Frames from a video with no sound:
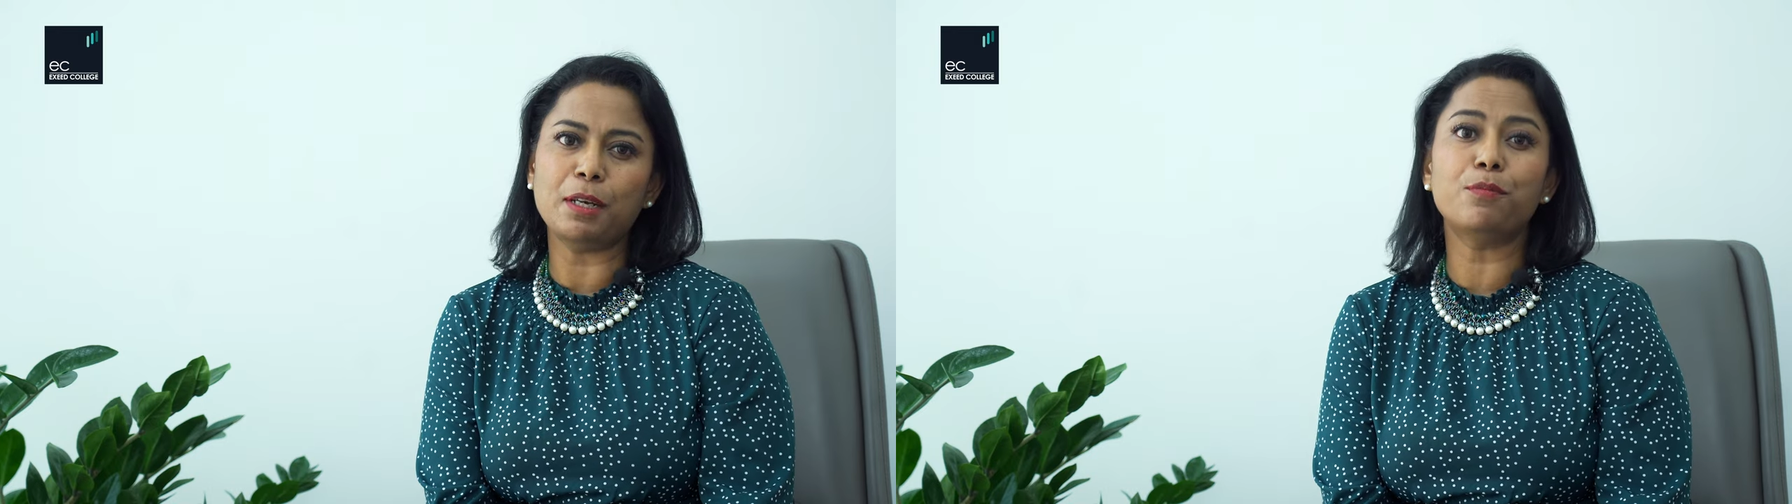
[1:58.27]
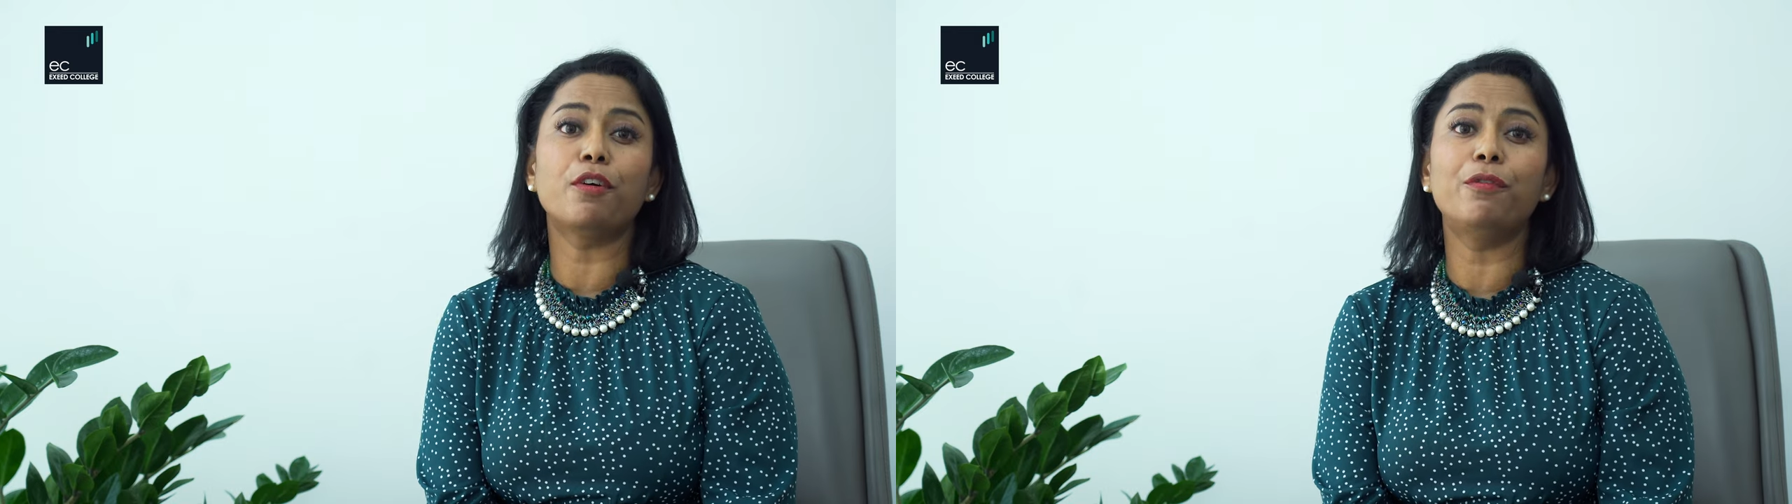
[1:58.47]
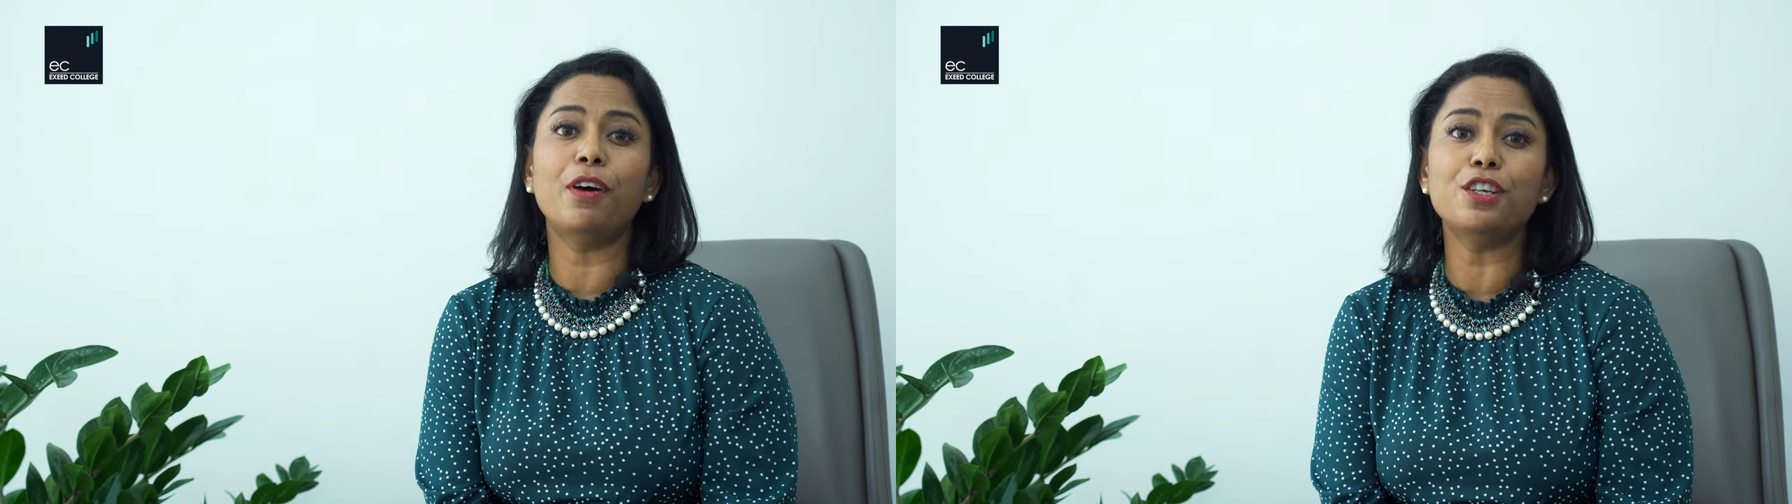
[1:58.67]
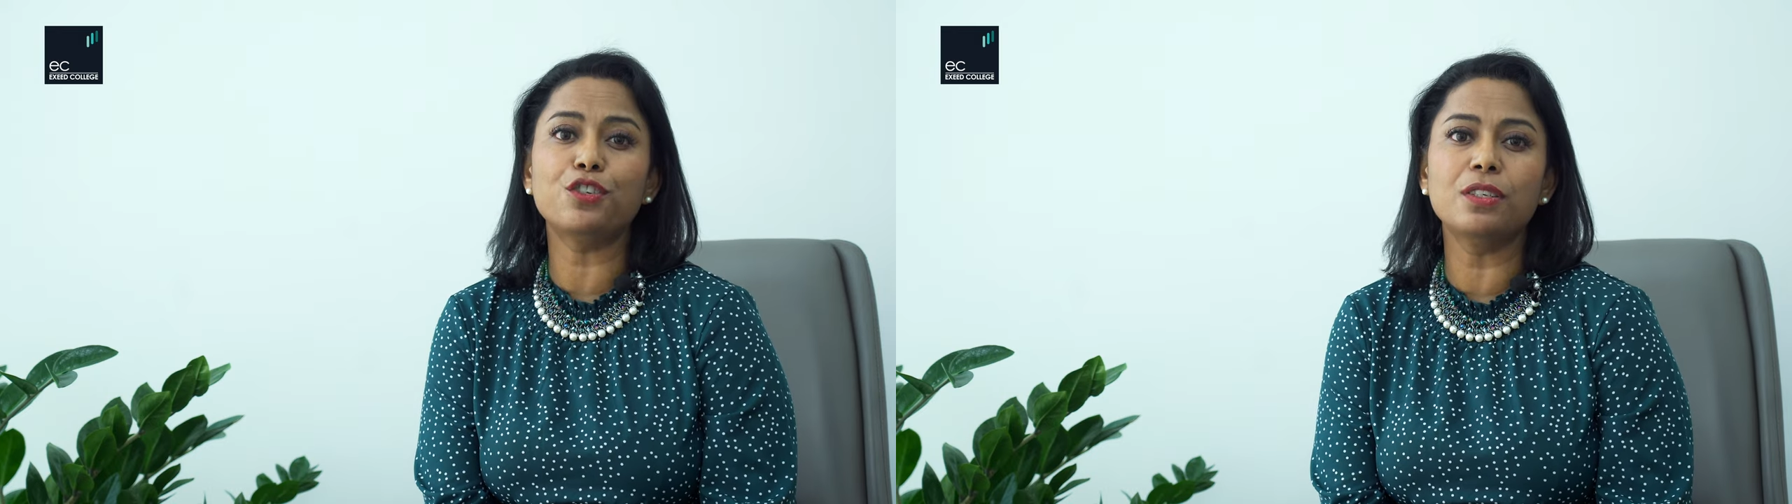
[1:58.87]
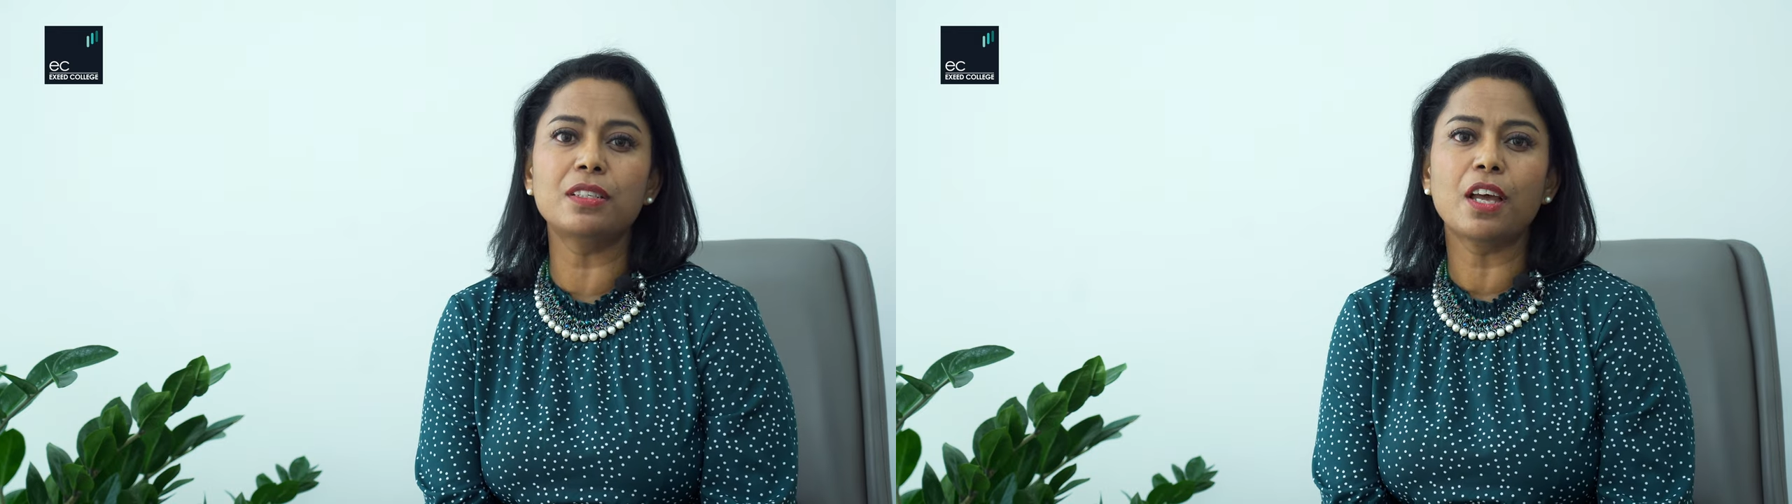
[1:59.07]
at
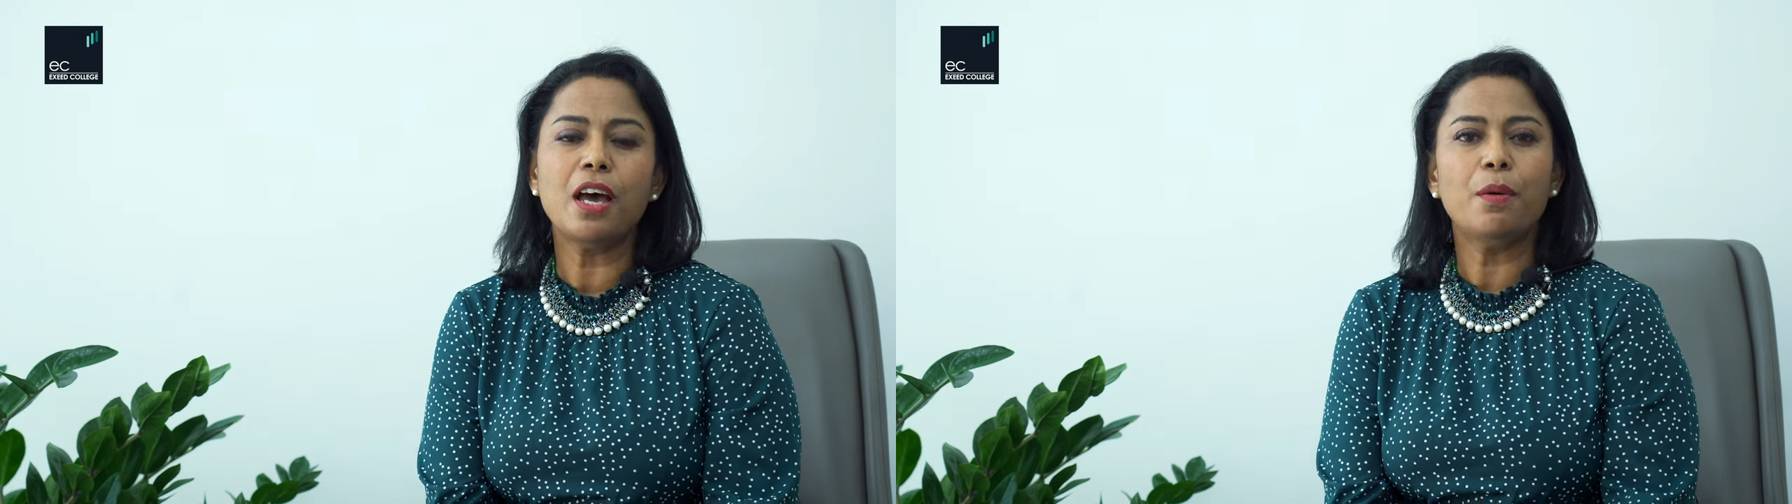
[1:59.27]
professionals